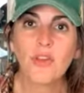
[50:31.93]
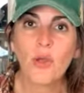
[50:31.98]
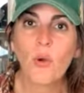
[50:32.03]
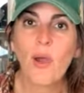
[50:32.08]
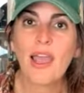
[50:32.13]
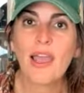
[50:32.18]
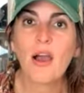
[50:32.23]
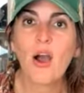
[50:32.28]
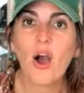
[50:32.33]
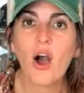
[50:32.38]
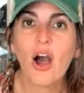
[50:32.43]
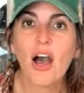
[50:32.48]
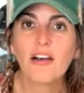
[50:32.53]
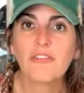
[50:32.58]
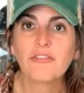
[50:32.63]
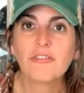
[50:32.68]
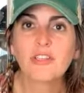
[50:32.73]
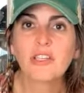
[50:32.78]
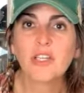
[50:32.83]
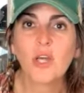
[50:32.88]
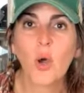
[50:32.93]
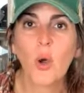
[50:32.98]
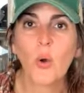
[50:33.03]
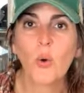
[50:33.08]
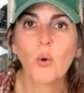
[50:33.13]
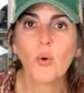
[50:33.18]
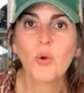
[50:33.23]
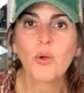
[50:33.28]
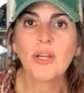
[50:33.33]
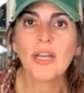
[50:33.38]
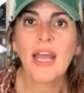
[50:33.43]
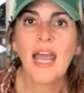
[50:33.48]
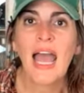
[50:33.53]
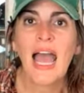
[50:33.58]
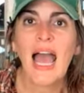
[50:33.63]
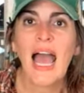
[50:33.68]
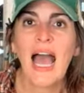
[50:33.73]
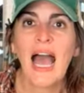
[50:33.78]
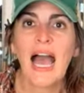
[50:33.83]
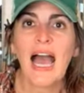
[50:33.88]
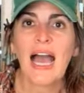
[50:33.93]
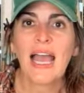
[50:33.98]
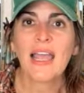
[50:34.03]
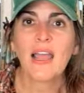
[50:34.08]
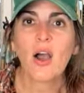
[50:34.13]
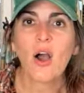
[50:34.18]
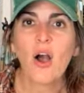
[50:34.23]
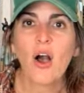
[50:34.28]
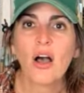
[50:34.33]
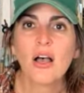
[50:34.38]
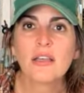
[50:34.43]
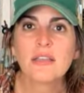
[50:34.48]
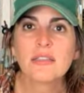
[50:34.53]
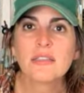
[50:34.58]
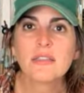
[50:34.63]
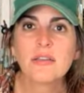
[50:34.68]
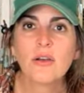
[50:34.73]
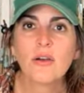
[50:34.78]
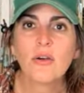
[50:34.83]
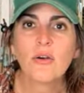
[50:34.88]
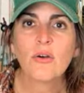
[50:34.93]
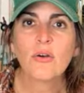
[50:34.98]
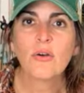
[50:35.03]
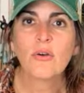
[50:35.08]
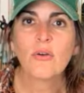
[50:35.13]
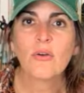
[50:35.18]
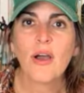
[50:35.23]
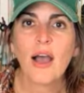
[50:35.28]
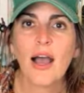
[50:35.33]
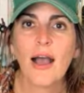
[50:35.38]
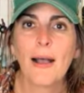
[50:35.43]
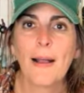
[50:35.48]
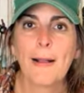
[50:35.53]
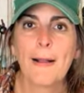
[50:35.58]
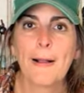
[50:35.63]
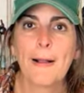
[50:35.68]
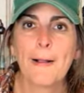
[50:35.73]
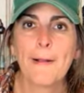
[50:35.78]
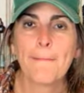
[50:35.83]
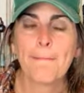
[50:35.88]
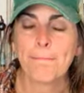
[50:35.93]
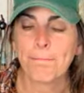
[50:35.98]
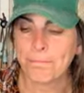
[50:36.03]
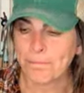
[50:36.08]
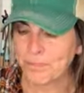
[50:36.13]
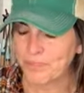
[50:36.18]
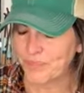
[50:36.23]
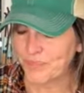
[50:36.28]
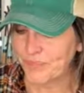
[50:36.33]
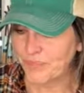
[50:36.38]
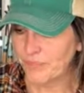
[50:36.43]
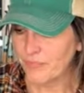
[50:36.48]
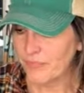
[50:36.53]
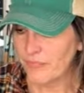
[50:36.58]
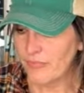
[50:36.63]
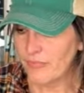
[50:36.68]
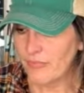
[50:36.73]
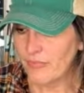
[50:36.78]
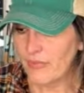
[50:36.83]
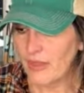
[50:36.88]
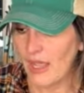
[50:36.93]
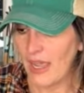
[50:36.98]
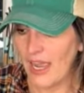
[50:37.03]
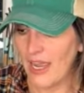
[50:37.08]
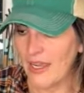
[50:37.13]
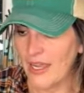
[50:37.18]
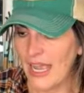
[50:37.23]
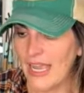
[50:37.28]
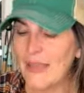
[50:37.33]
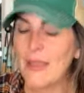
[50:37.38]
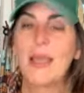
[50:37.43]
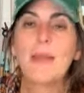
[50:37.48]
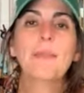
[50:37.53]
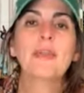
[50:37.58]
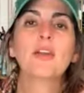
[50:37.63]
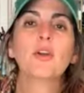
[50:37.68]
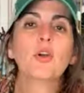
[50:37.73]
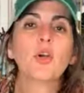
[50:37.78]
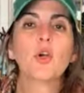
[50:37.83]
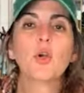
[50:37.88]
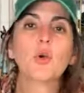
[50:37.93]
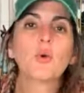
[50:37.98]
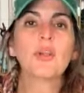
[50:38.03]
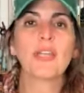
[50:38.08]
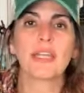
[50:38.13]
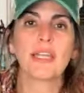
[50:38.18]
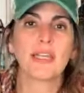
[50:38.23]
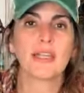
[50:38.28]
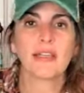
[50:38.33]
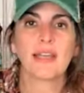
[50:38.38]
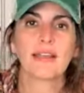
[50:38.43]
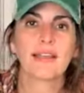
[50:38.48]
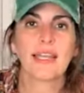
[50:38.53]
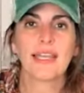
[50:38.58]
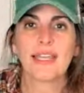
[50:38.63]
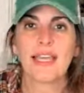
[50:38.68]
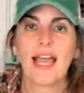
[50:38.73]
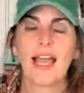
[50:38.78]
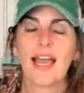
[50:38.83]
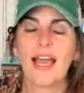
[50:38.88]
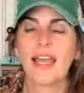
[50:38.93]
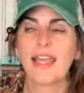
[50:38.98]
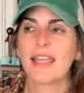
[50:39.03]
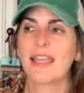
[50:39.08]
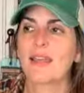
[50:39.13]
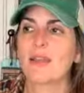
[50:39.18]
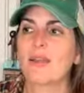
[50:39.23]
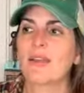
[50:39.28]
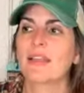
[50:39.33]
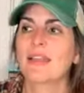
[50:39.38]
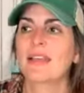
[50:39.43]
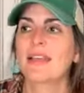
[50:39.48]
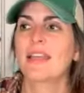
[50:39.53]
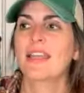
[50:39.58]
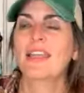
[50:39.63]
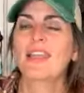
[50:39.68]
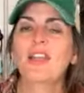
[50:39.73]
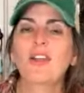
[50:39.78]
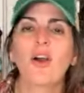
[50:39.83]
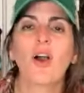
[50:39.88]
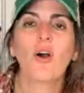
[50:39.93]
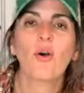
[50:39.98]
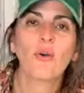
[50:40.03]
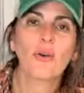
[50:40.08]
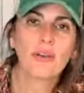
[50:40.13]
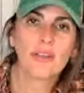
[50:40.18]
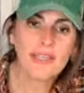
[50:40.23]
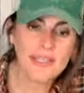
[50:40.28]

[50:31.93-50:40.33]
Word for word: even though I offload, I also, um, I, I, I'm in a hurry. Like I, you